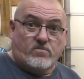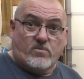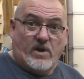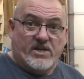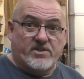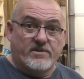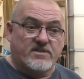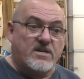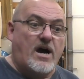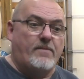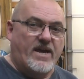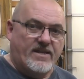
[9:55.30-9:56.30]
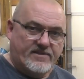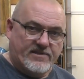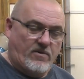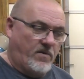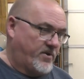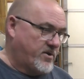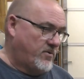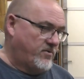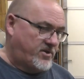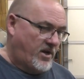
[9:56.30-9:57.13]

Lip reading: questions, comments on the tools.